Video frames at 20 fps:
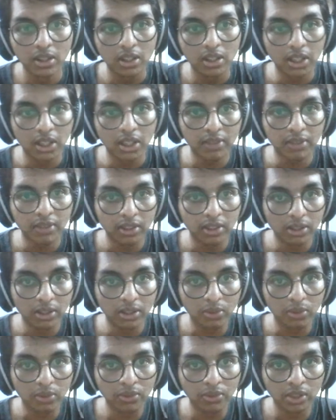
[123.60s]
After that I'm
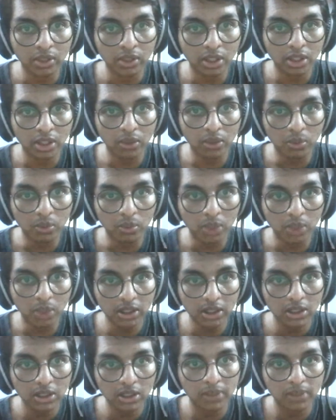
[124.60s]
configuring the router
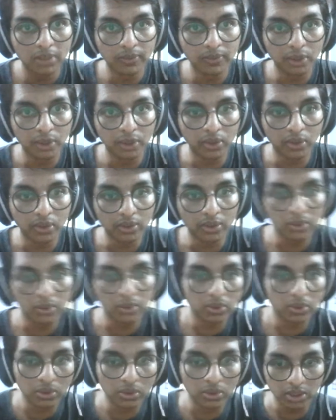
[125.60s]
1. We are going to
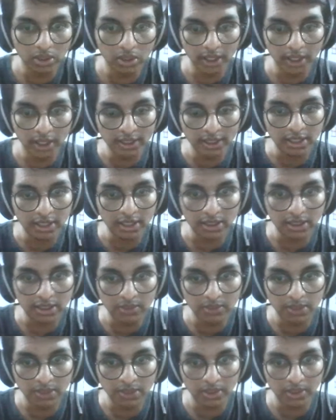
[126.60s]
do the exact same
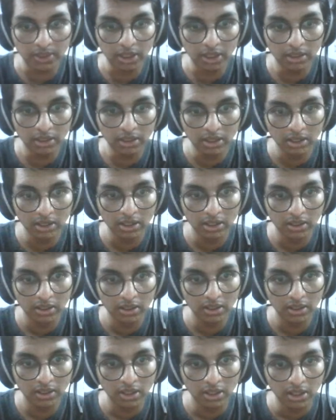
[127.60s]
steps again.
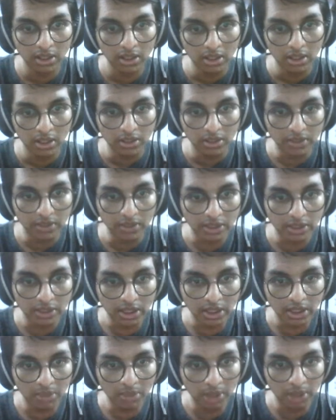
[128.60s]
First
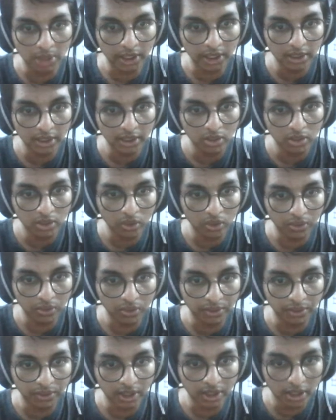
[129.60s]
enabling it,
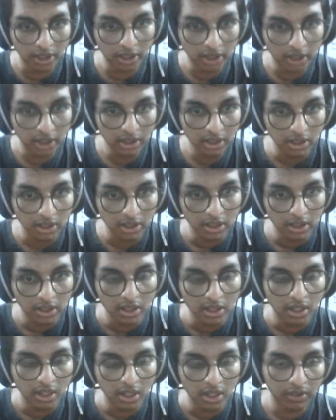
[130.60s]
configuring it.
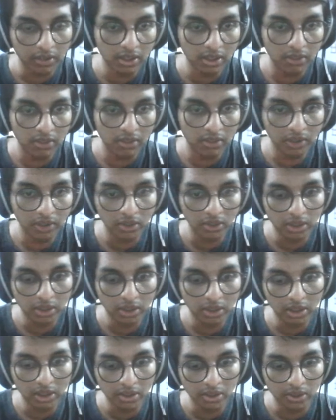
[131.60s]
After that we are going
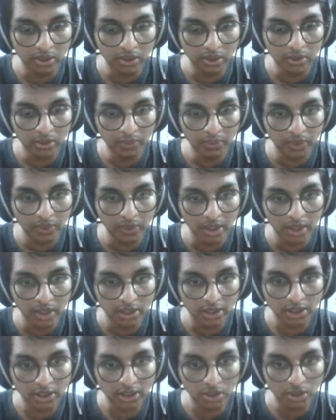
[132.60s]
to
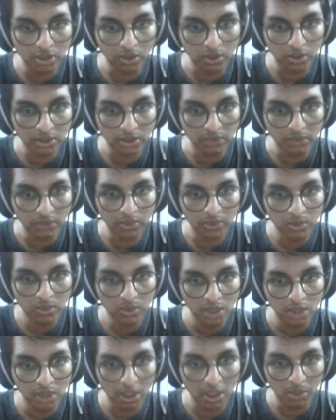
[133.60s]
change the host name to
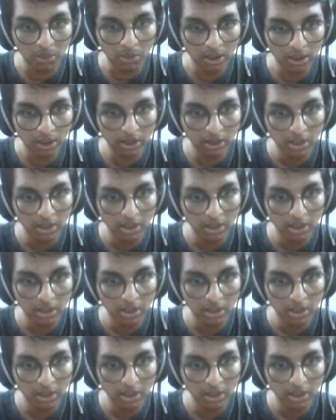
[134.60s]
R1.